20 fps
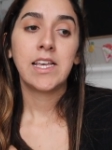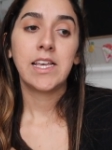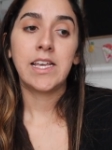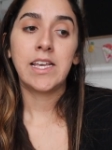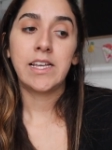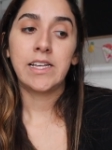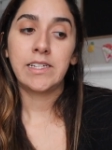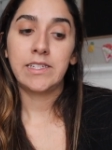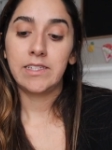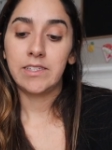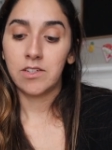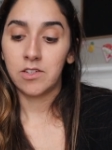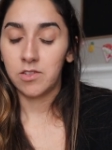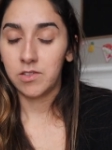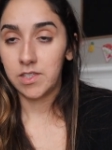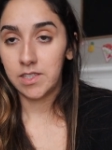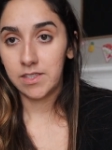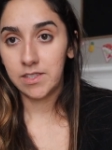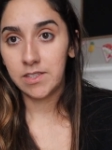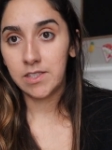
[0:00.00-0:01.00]
and all
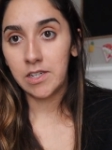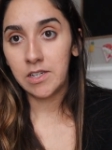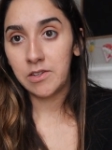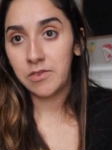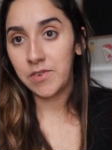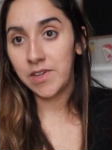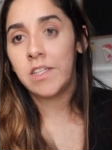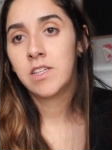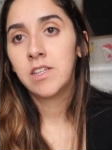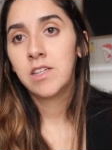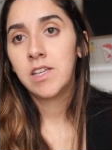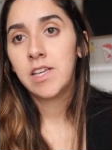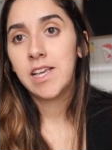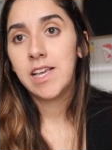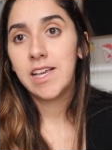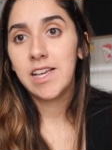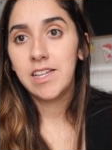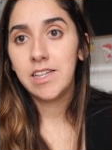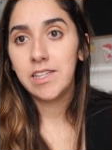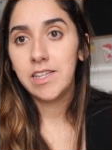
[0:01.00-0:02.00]
that stuff. And
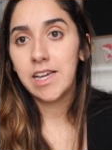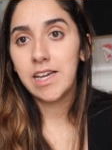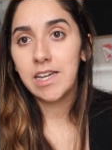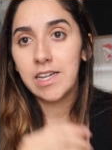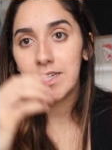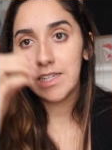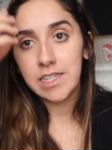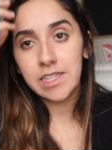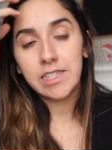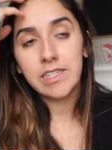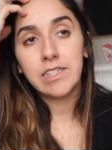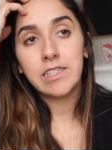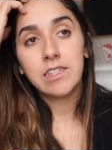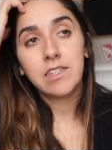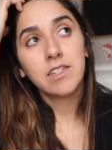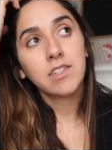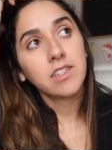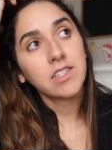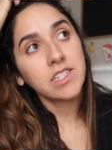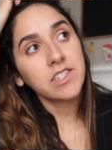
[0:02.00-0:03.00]

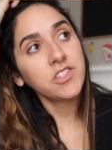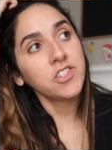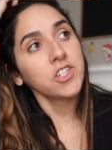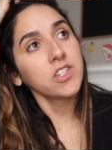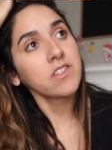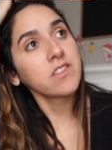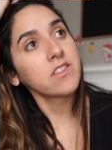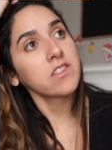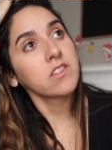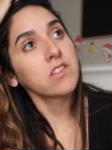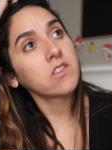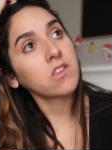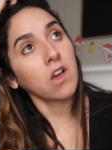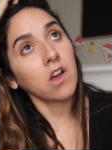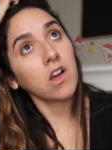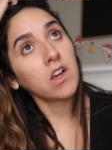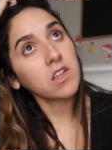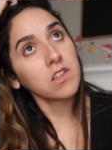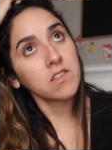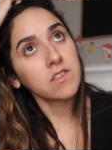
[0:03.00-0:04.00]
it just
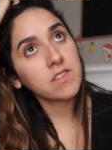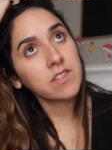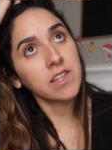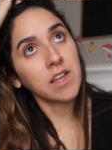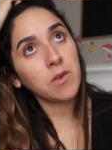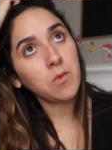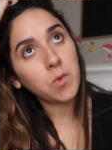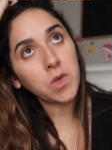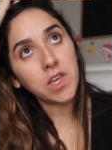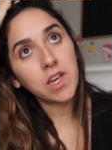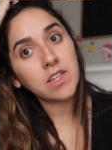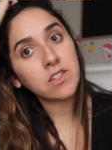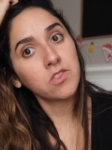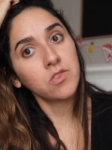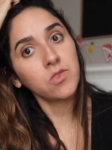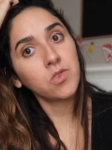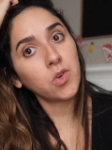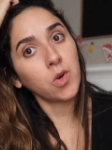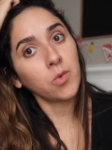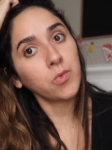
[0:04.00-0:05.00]
sucks that we had
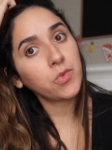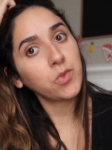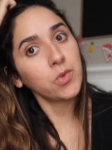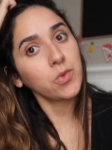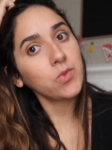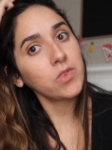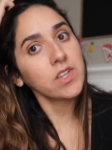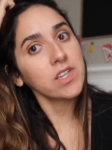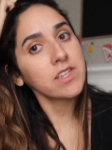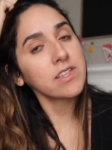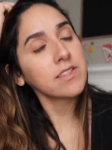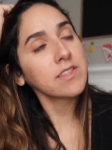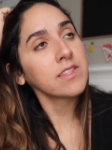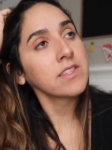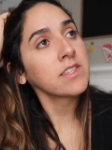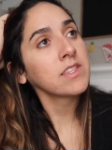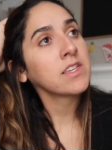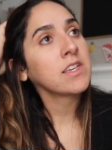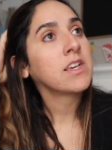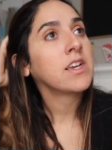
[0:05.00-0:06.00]
to go through
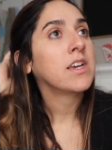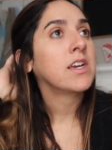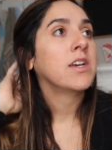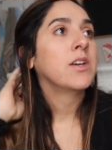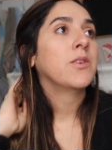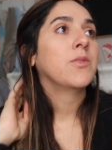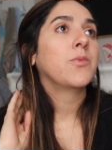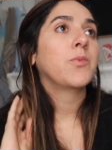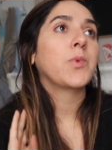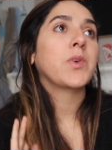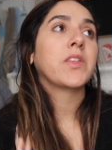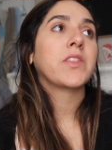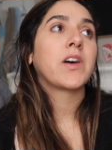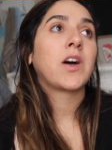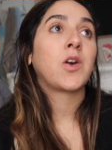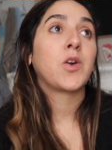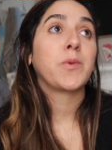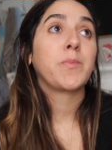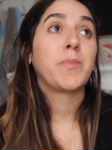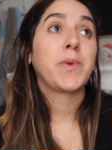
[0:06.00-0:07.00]
this with
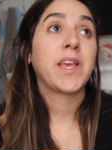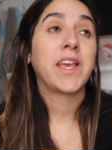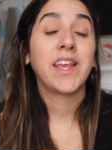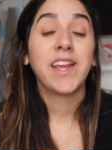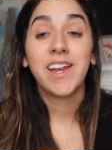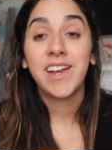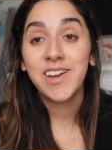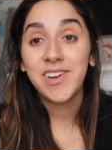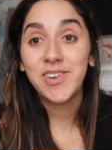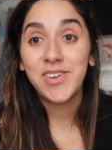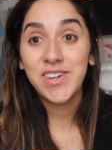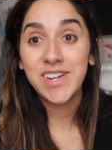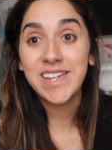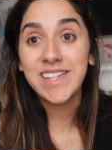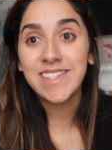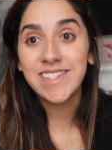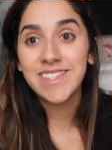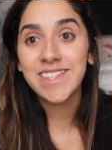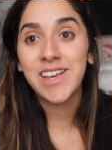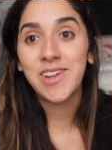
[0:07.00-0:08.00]
our
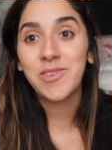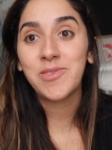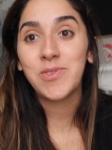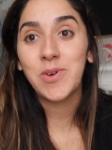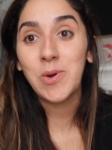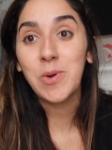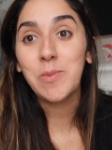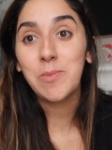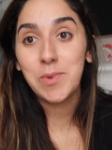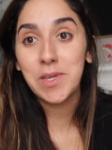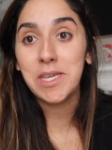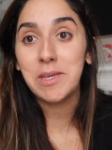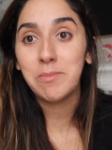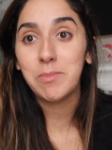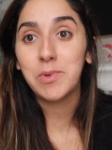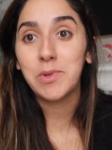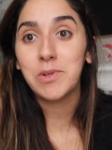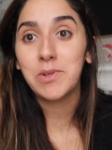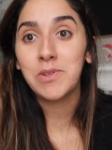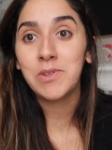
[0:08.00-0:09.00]
parents, out of all
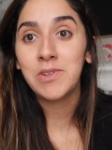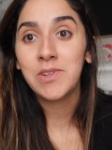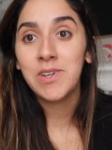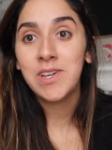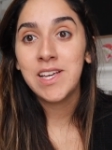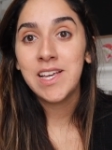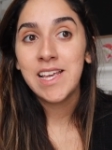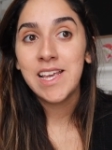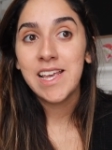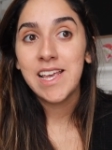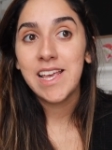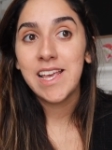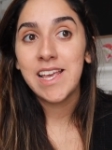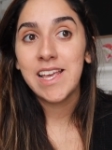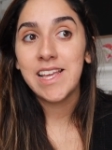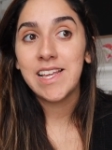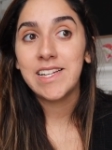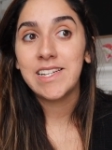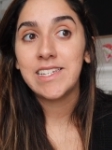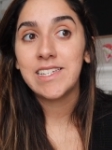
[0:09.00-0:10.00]
people.
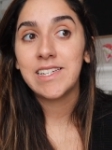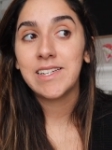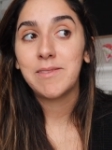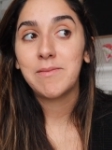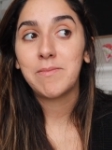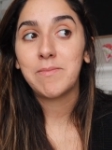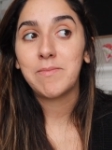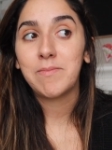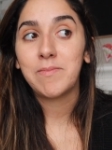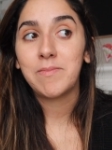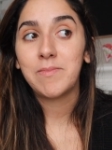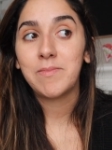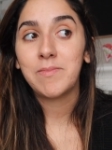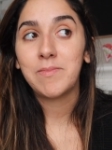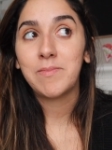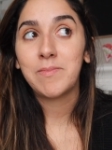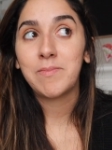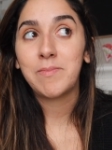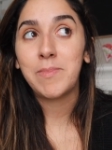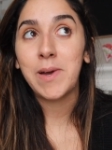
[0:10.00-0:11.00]
And
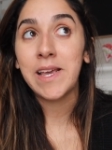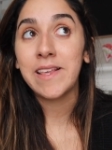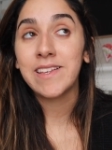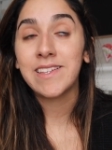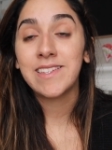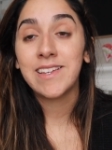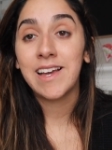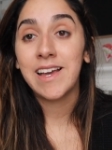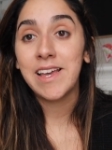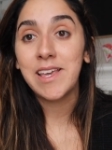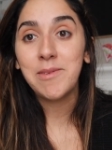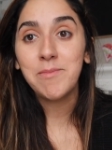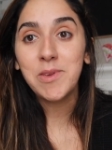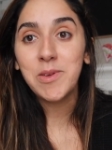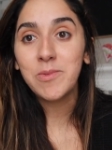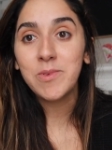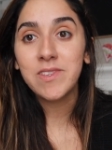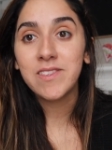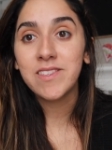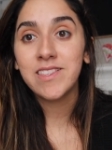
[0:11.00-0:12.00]
by the time
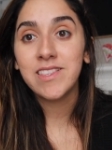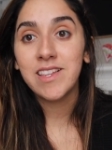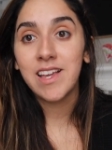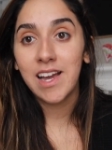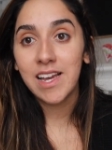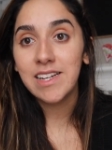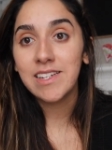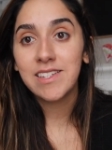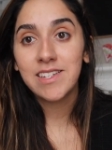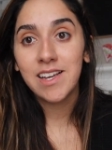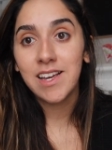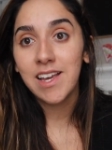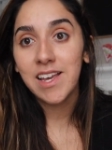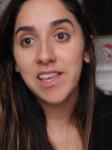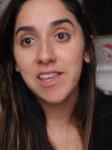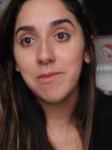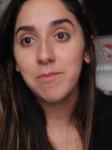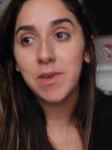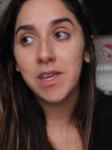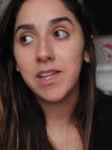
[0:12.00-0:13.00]
it was
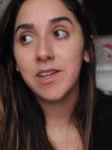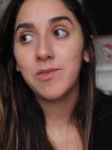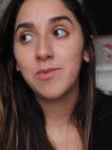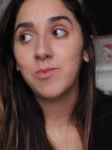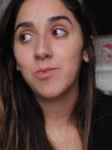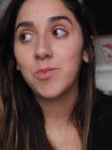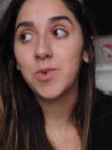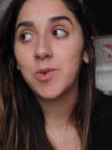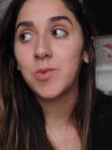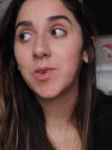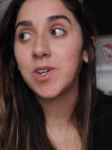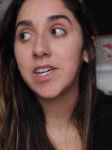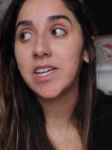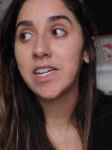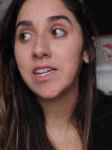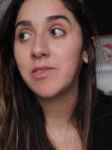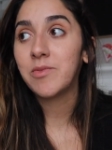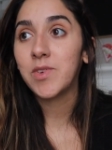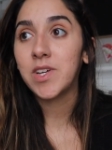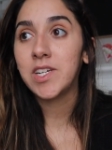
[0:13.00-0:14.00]
nighttime and we were
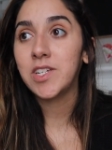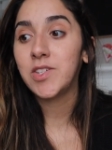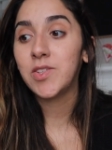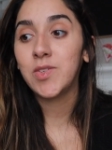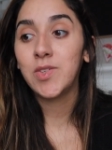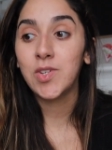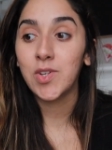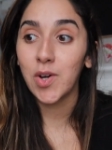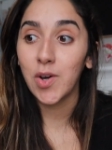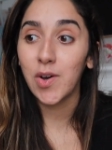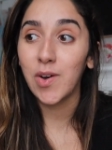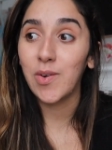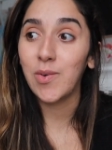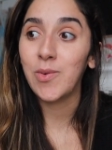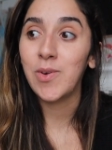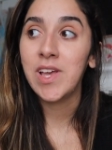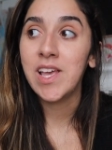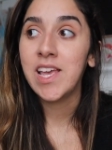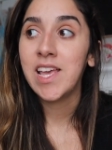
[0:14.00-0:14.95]
getting ready to go,